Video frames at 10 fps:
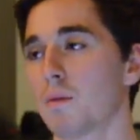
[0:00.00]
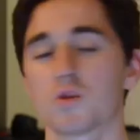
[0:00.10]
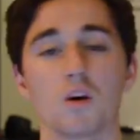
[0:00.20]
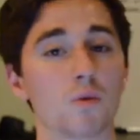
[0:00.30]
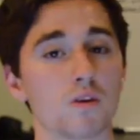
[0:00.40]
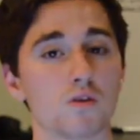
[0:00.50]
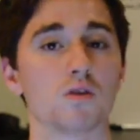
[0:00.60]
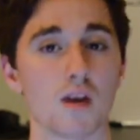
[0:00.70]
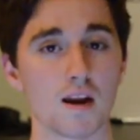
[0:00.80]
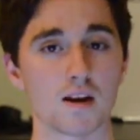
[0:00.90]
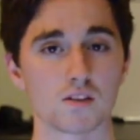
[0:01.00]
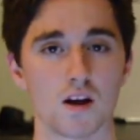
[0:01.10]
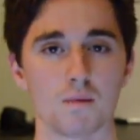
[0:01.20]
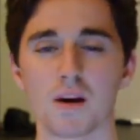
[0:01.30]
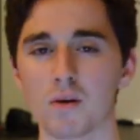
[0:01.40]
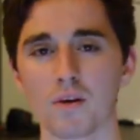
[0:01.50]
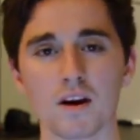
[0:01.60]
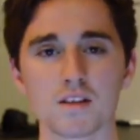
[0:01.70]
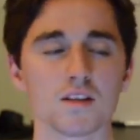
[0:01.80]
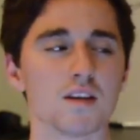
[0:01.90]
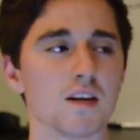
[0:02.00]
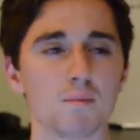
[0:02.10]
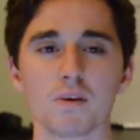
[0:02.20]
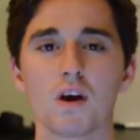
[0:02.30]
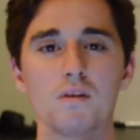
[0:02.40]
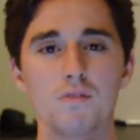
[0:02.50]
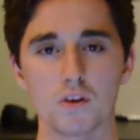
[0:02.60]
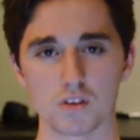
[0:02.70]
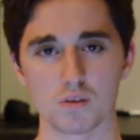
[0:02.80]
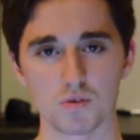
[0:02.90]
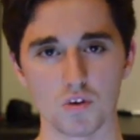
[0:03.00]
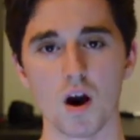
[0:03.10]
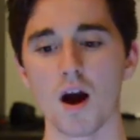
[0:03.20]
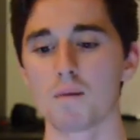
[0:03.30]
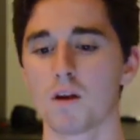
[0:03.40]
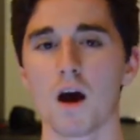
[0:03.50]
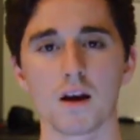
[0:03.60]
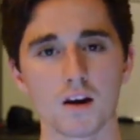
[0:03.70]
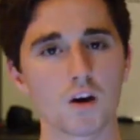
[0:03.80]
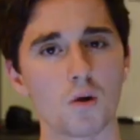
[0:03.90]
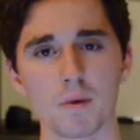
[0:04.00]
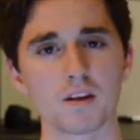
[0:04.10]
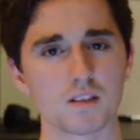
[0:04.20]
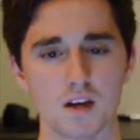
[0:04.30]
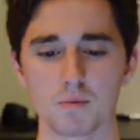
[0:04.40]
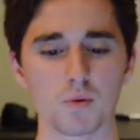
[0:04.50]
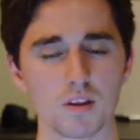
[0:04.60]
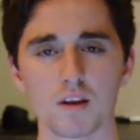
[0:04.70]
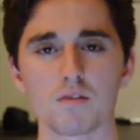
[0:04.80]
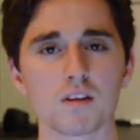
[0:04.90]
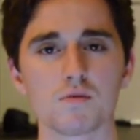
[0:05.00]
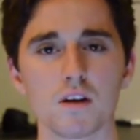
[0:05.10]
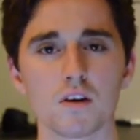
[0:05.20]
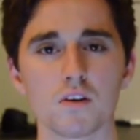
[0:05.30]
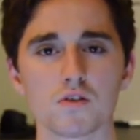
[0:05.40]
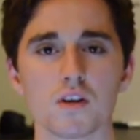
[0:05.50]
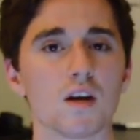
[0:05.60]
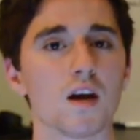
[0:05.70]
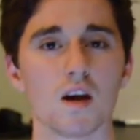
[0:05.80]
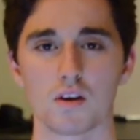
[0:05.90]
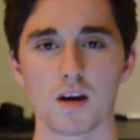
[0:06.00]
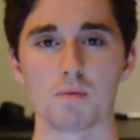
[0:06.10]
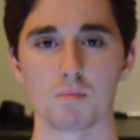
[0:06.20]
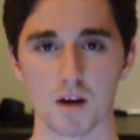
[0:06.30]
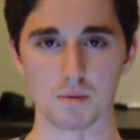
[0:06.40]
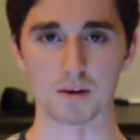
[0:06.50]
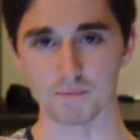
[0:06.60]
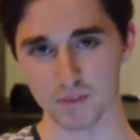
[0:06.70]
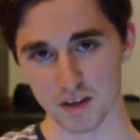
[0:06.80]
So we could do that next time. But anyway guys, it'd be great if you could subscribe, like, comment, tell me what you think of these videos, and I'll keep them coming.